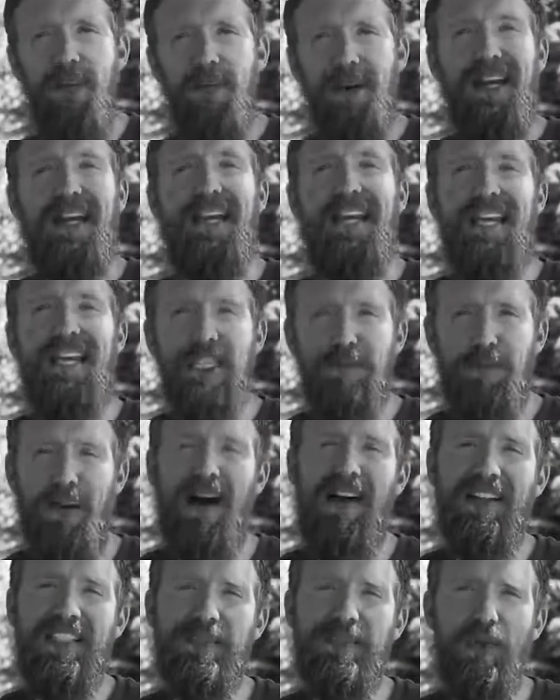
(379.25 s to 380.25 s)
but it is
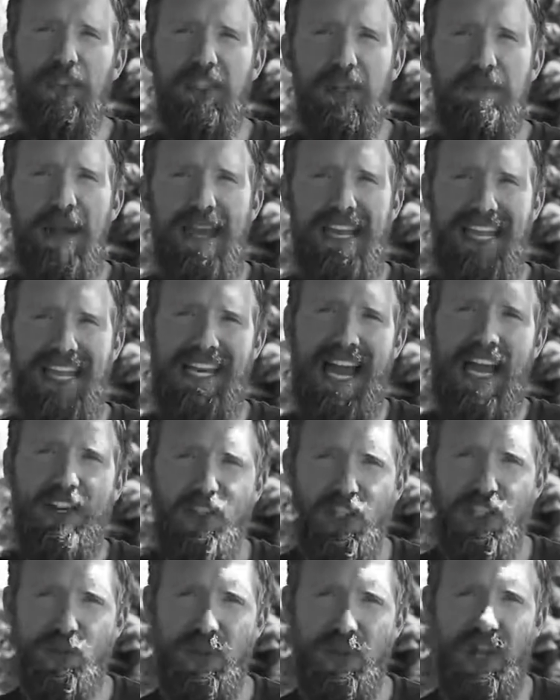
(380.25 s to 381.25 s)
possible to make
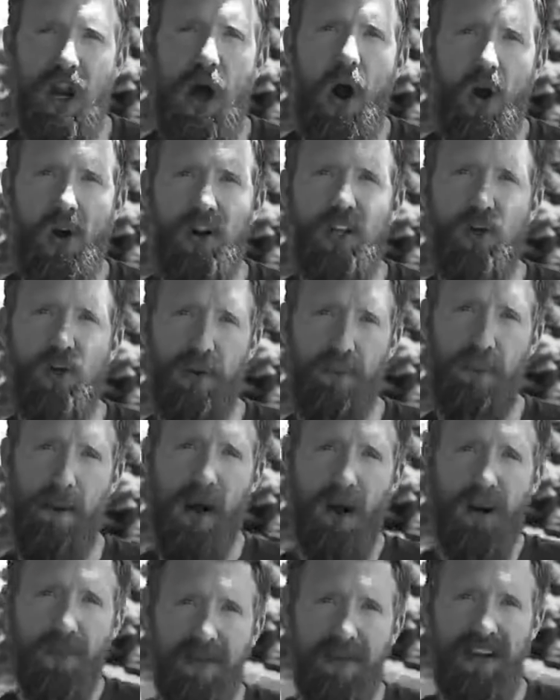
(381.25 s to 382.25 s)
connections with an R E O
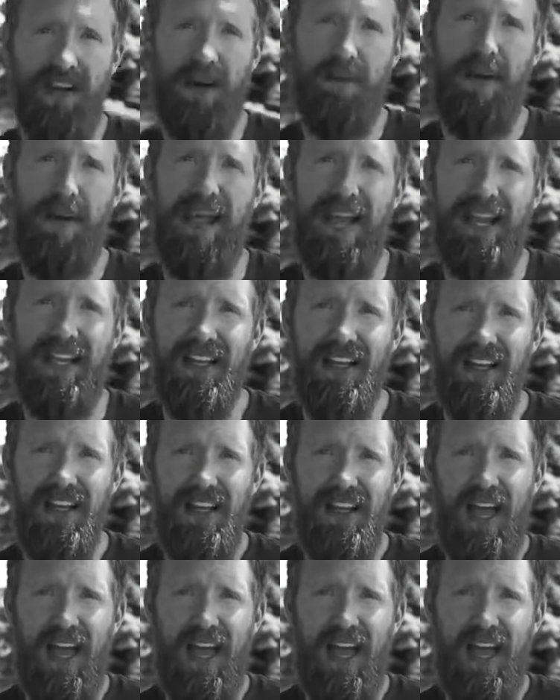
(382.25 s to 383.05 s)
department at a bank